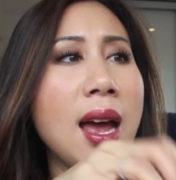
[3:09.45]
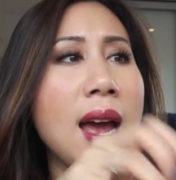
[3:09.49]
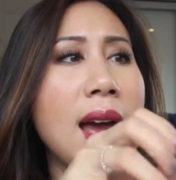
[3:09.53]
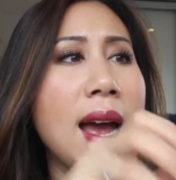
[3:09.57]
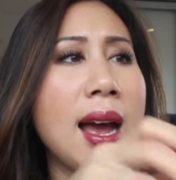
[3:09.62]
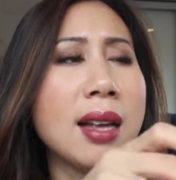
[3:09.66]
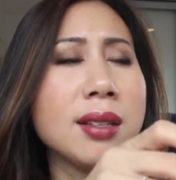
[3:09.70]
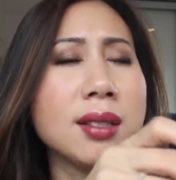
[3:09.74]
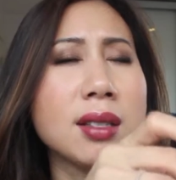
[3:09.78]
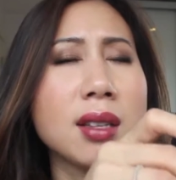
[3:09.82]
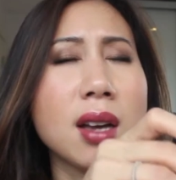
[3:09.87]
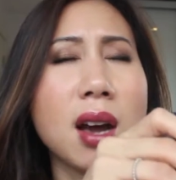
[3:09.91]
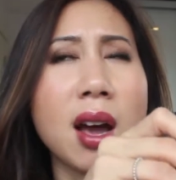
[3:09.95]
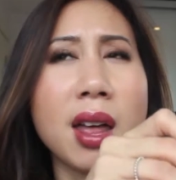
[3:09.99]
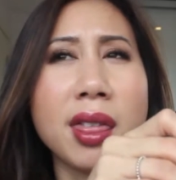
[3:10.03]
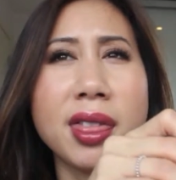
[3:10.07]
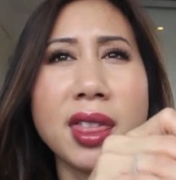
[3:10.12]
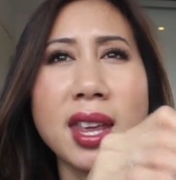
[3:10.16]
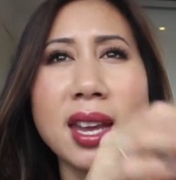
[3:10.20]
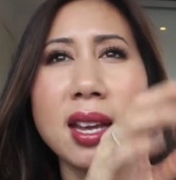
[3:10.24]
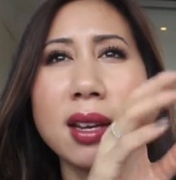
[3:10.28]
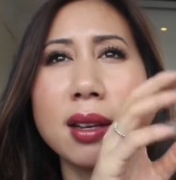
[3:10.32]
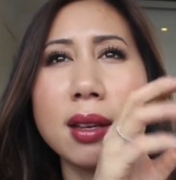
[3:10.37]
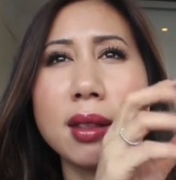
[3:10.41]
And I
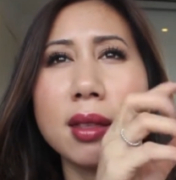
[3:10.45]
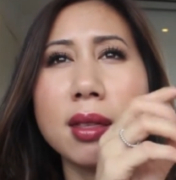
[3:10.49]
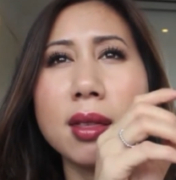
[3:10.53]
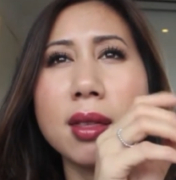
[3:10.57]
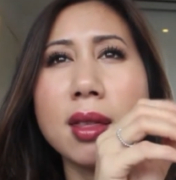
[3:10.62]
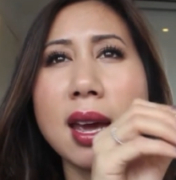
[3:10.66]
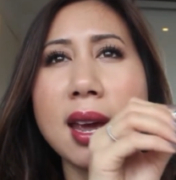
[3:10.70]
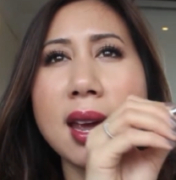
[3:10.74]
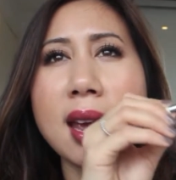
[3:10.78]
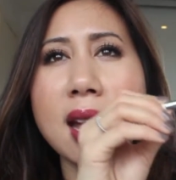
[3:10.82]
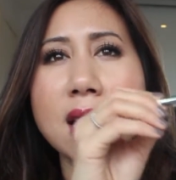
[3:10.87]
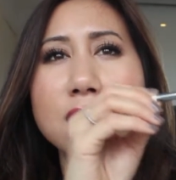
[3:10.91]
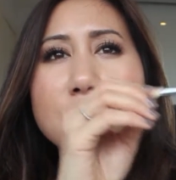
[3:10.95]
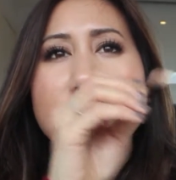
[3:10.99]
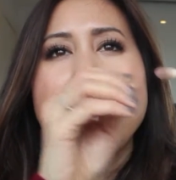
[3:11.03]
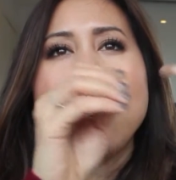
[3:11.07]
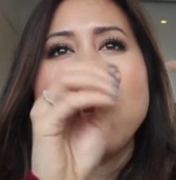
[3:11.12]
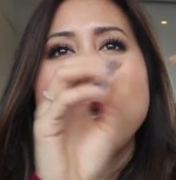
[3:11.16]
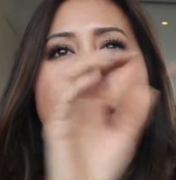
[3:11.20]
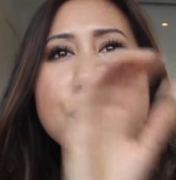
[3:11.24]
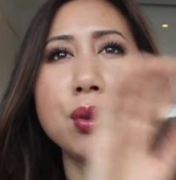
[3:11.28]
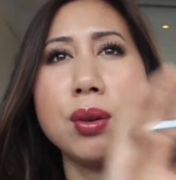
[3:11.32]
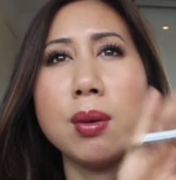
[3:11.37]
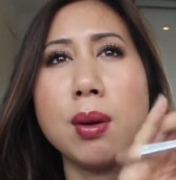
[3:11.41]
think they
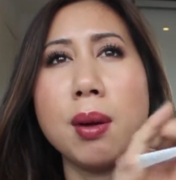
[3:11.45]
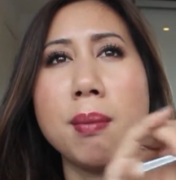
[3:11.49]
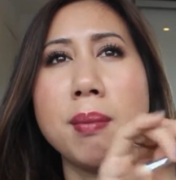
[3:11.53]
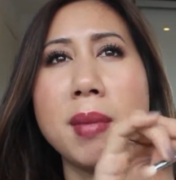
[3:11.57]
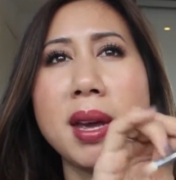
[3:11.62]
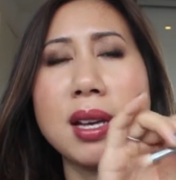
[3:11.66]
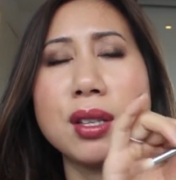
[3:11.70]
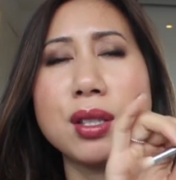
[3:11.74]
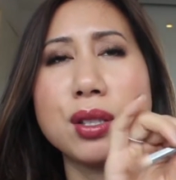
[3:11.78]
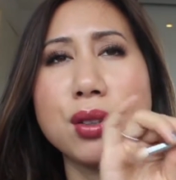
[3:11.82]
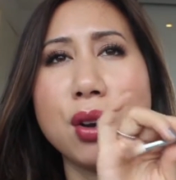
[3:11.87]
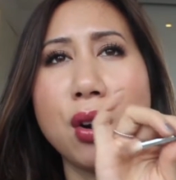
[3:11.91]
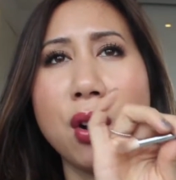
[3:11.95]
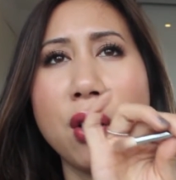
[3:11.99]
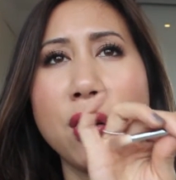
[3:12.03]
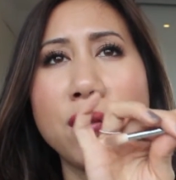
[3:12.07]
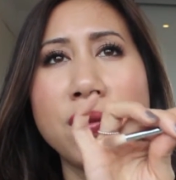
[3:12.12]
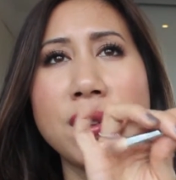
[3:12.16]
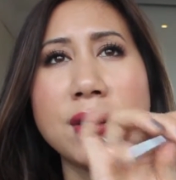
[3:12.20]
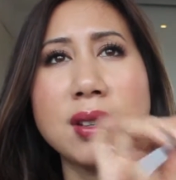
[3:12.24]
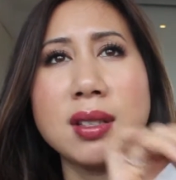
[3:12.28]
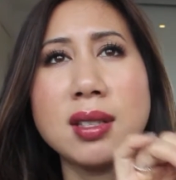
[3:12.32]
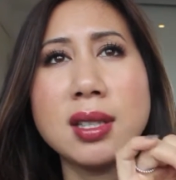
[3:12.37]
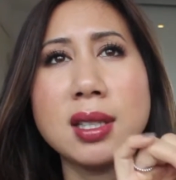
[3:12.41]
actually do a mix
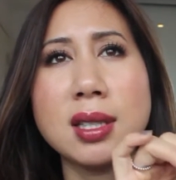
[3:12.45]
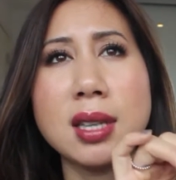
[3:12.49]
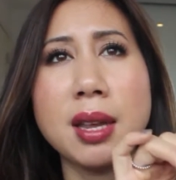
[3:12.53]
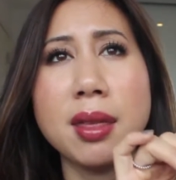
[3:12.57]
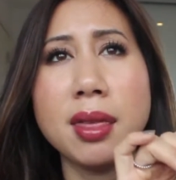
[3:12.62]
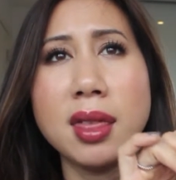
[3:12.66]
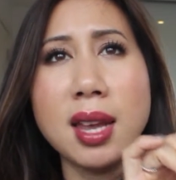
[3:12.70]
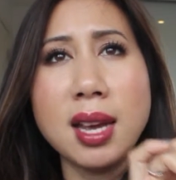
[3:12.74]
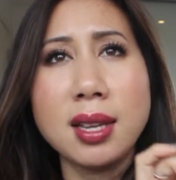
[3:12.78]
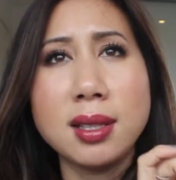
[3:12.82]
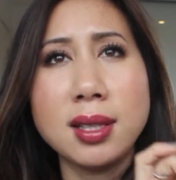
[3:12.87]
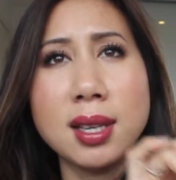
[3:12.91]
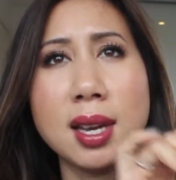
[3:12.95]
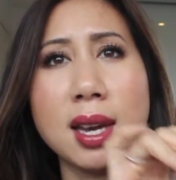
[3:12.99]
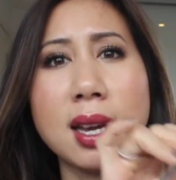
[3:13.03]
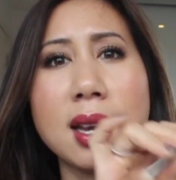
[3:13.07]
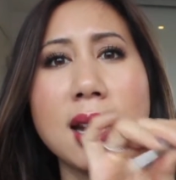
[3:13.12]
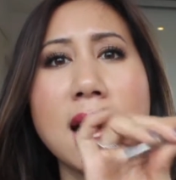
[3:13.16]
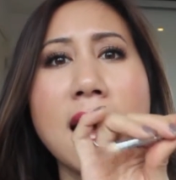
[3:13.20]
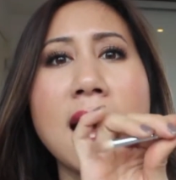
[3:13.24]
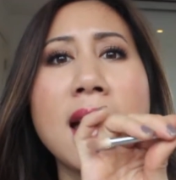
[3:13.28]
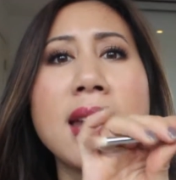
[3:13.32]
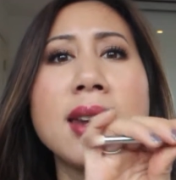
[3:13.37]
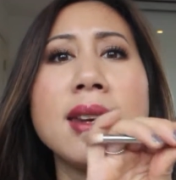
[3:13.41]
of
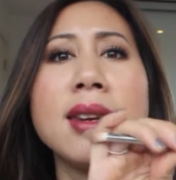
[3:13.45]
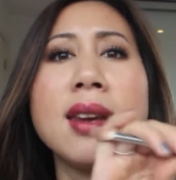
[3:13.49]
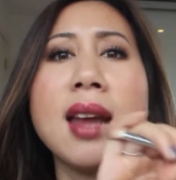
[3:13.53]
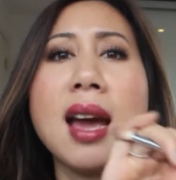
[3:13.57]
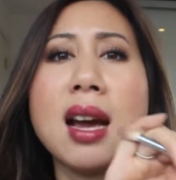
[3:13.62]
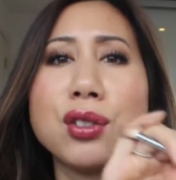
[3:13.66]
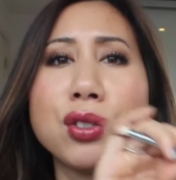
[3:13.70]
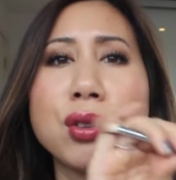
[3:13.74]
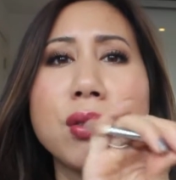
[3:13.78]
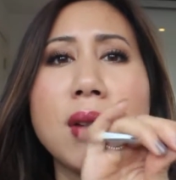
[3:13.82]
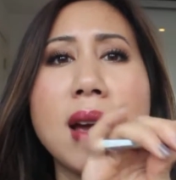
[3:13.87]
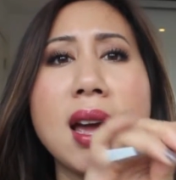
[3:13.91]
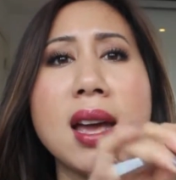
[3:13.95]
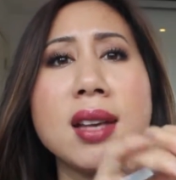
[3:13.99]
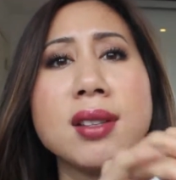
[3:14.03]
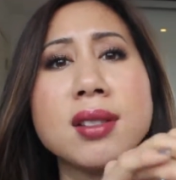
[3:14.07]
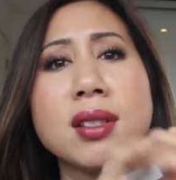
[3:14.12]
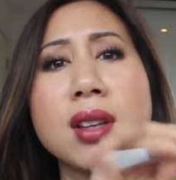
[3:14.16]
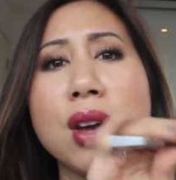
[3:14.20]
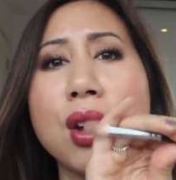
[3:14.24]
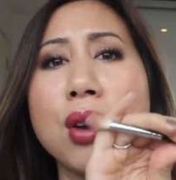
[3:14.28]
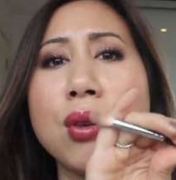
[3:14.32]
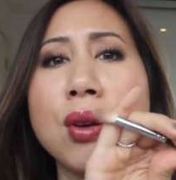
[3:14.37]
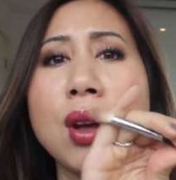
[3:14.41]
synthetic and natural hair,
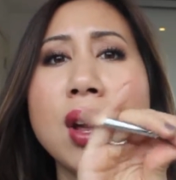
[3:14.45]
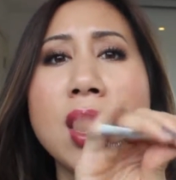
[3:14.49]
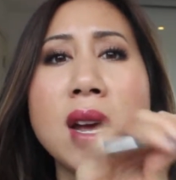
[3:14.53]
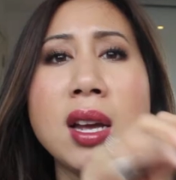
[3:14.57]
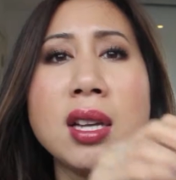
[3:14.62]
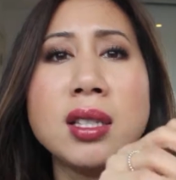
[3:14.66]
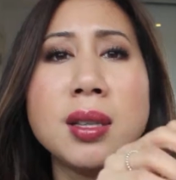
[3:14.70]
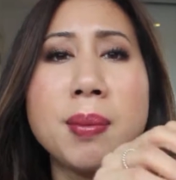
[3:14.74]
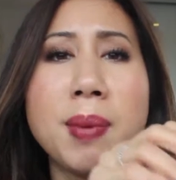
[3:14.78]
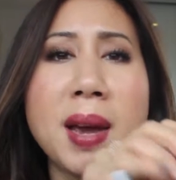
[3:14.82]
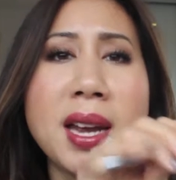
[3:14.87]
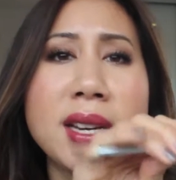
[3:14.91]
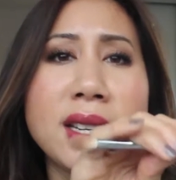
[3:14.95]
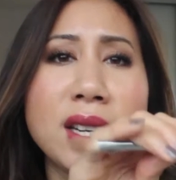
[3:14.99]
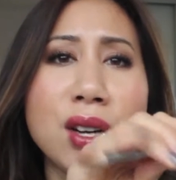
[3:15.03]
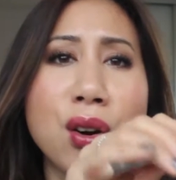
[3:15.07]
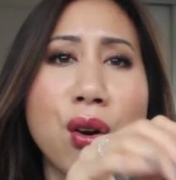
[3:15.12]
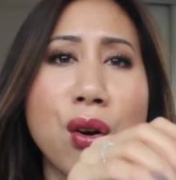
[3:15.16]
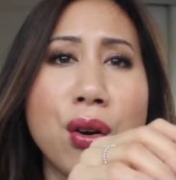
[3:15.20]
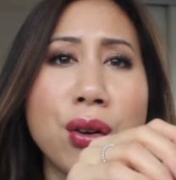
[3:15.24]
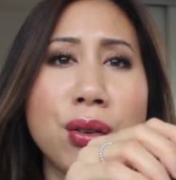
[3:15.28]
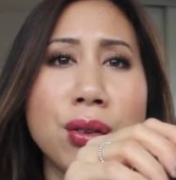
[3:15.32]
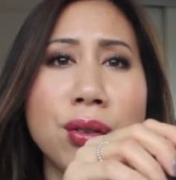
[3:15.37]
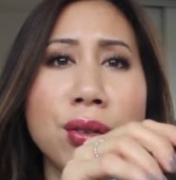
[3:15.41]
so depending
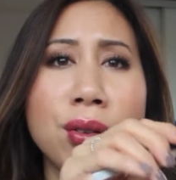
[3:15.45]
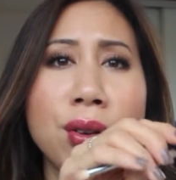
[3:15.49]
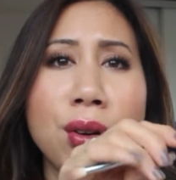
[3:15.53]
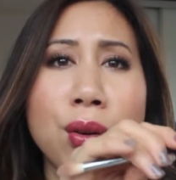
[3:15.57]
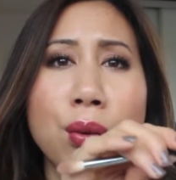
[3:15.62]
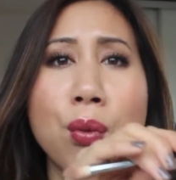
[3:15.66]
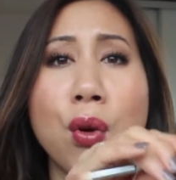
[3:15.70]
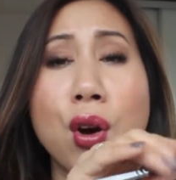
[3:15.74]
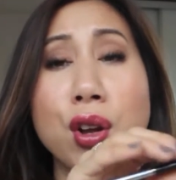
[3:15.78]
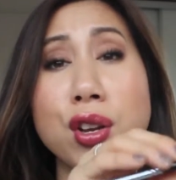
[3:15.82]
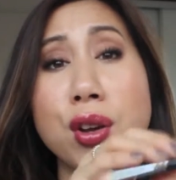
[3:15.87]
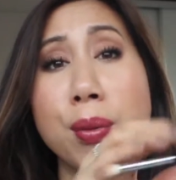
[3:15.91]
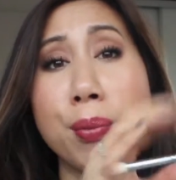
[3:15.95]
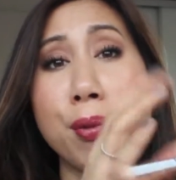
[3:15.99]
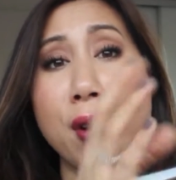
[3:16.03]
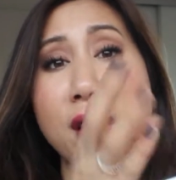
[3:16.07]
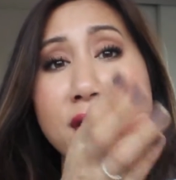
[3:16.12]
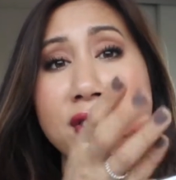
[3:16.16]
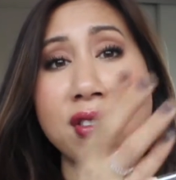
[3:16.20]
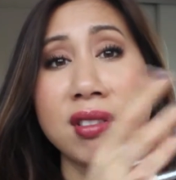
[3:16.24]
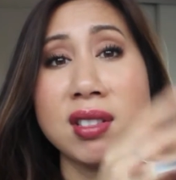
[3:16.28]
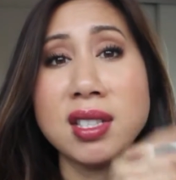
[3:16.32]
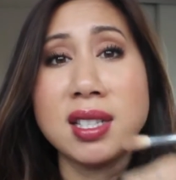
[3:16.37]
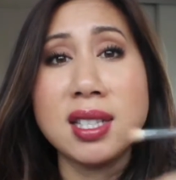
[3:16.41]
on what your
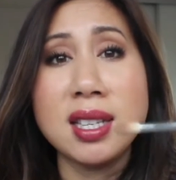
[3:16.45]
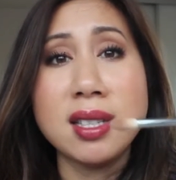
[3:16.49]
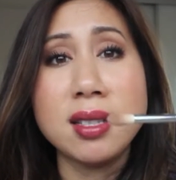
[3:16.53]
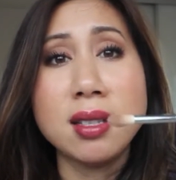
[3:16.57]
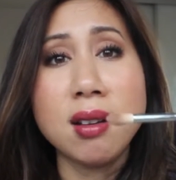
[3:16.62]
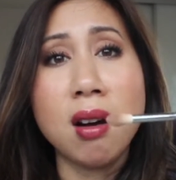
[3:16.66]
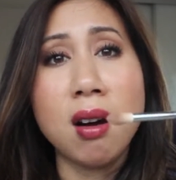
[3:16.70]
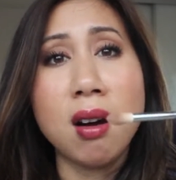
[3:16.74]
preferences